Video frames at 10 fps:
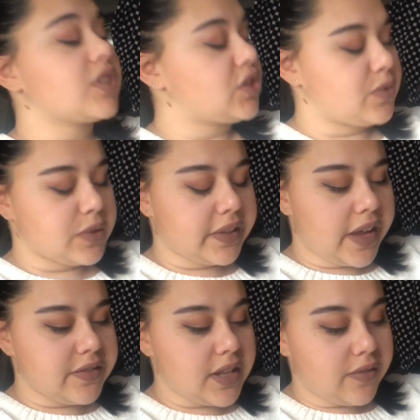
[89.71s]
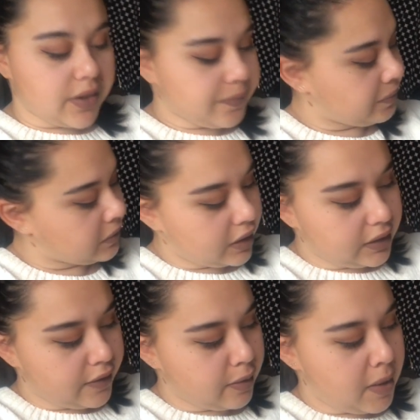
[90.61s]
she was a lifesaver.
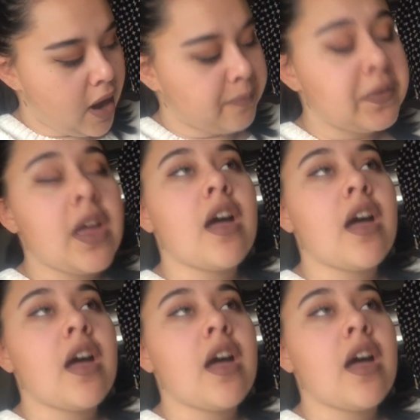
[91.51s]
Love you, Mom.